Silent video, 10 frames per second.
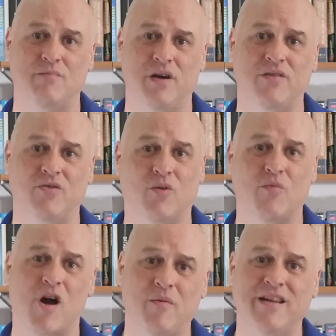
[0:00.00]
but you'll
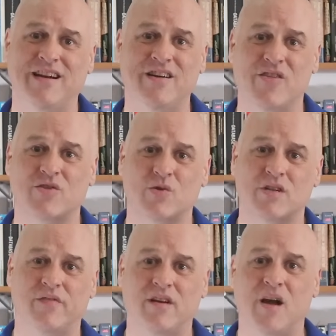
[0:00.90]
probably need another source
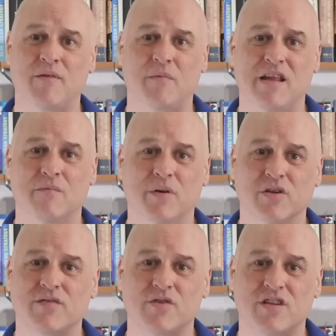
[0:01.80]
of income to pay the
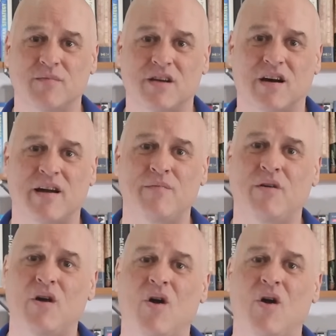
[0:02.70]
bills for some time,